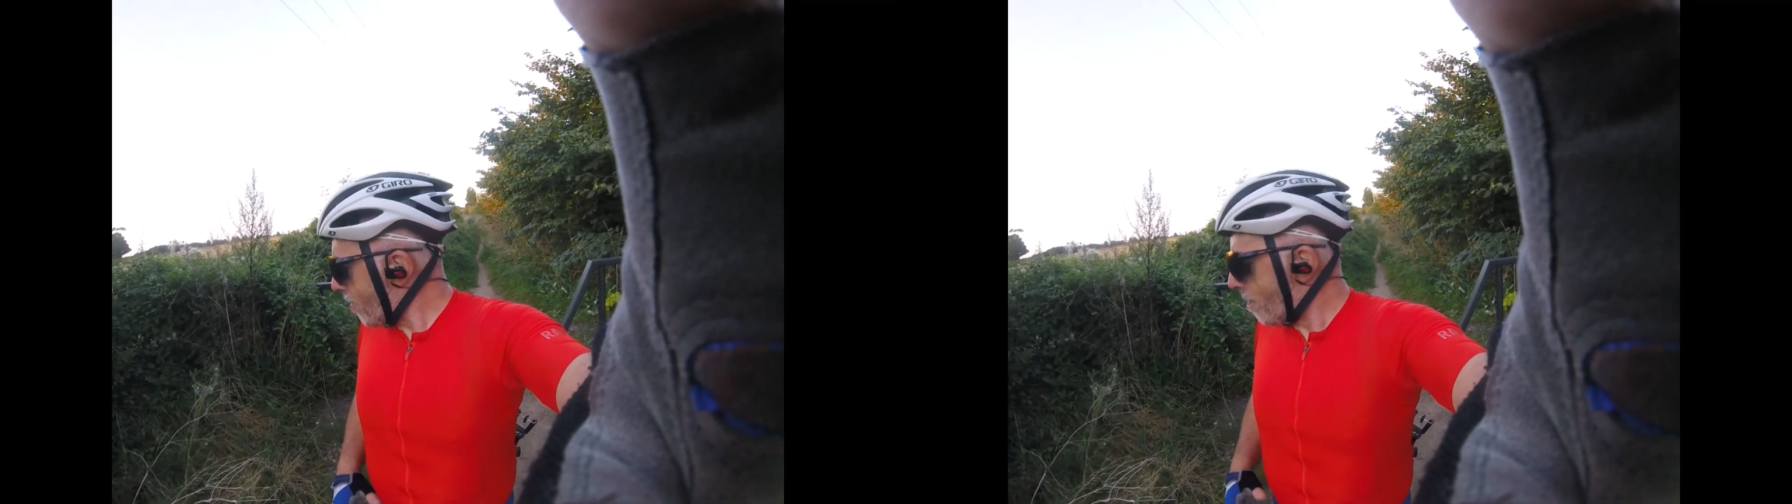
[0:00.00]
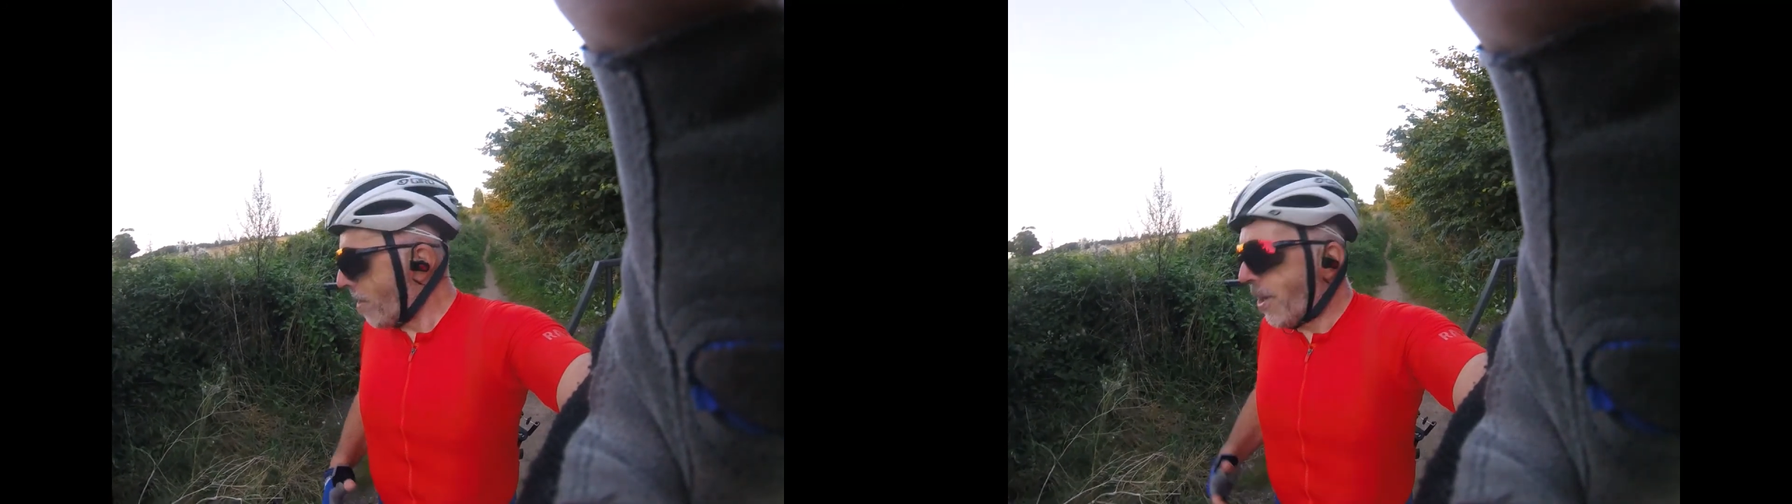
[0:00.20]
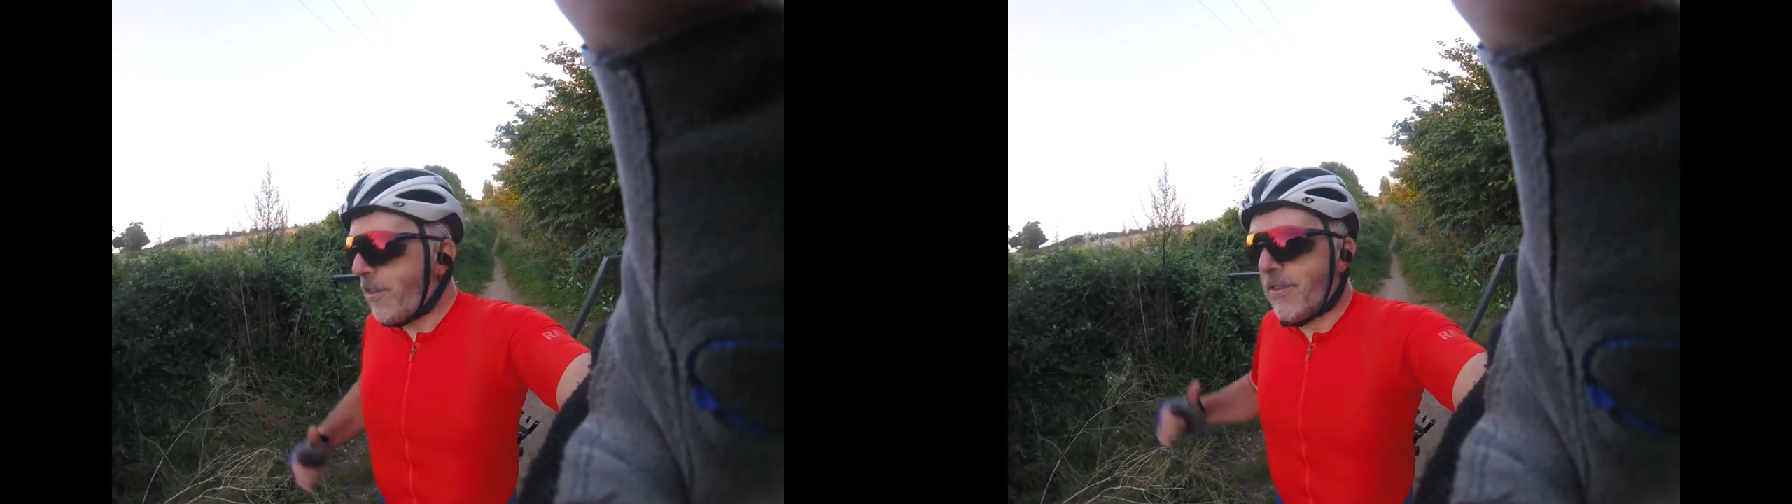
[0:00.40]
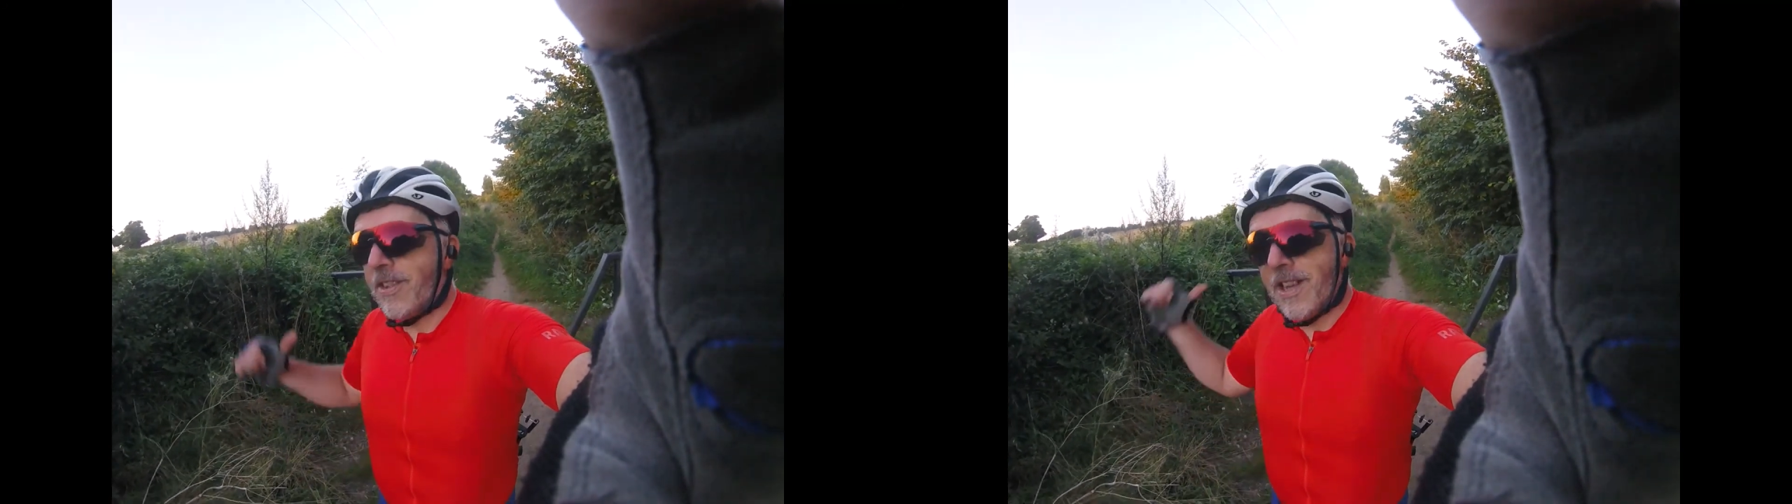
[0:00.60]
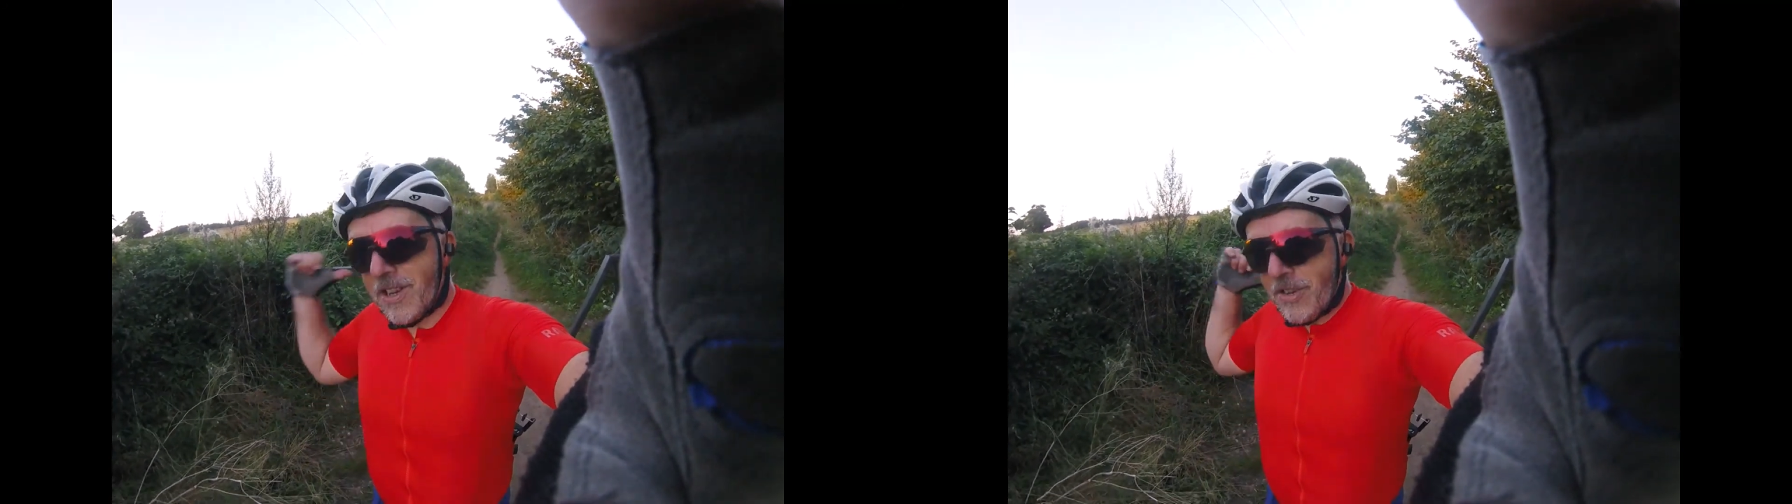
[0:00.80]
person
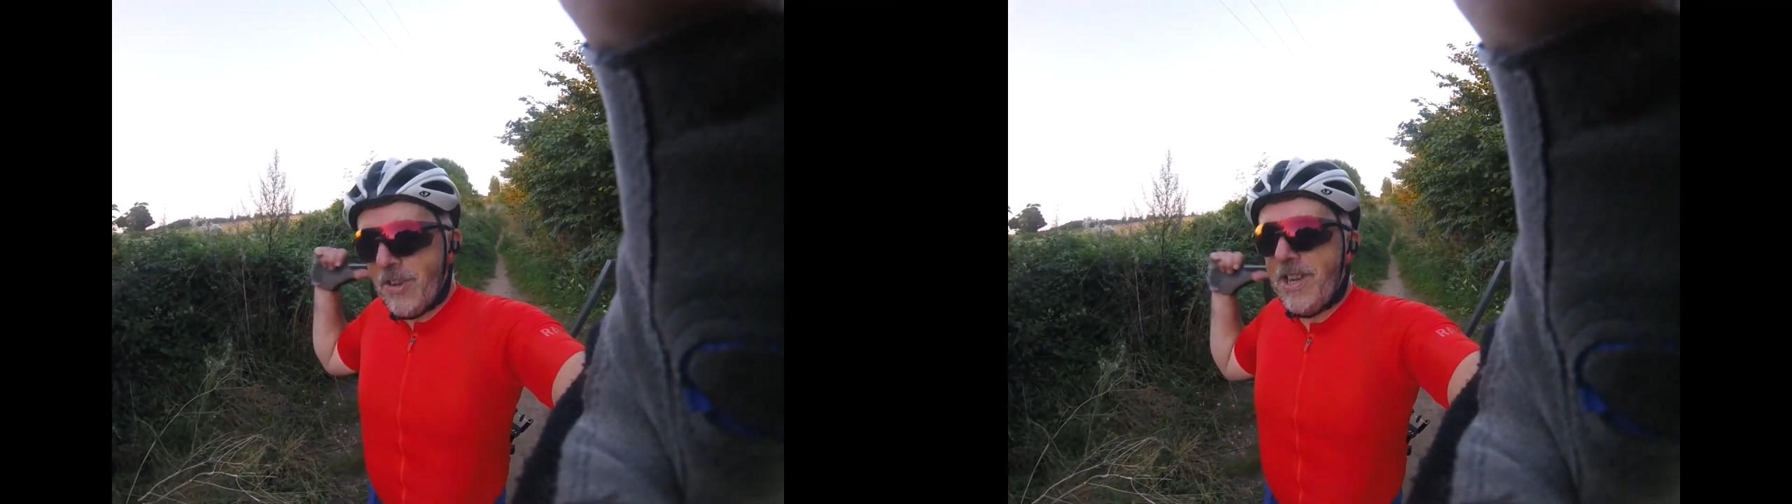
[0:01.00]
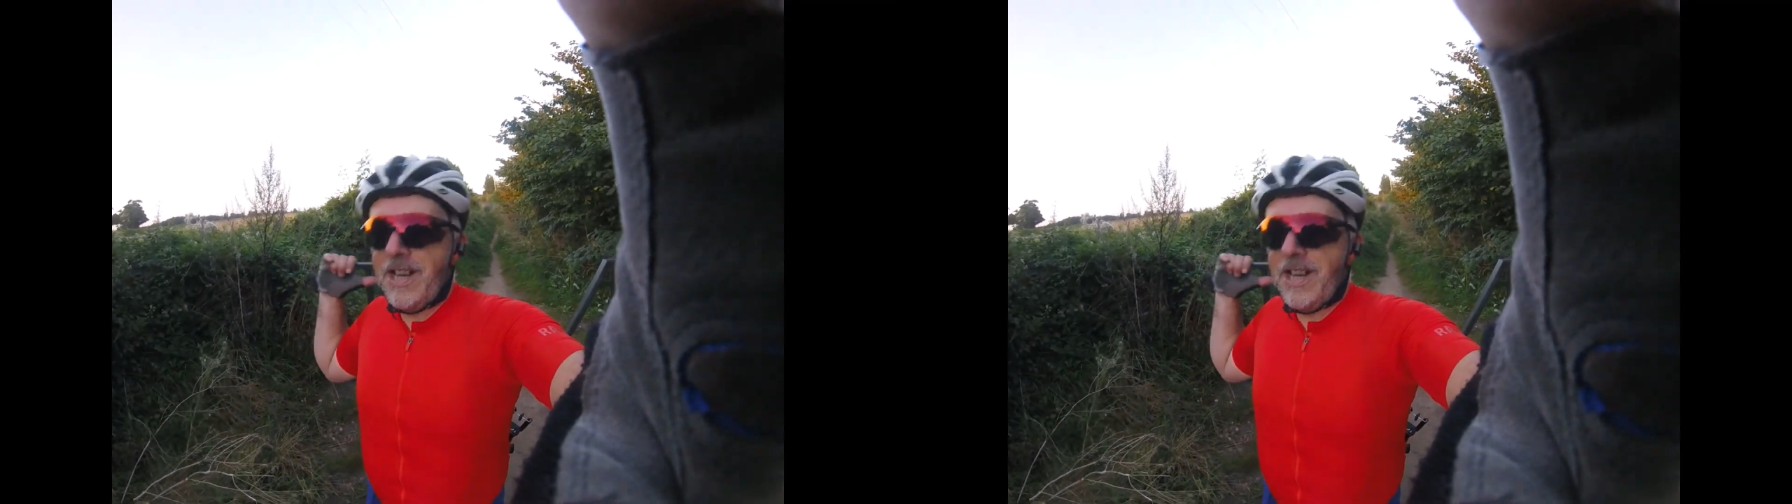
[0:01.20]
literally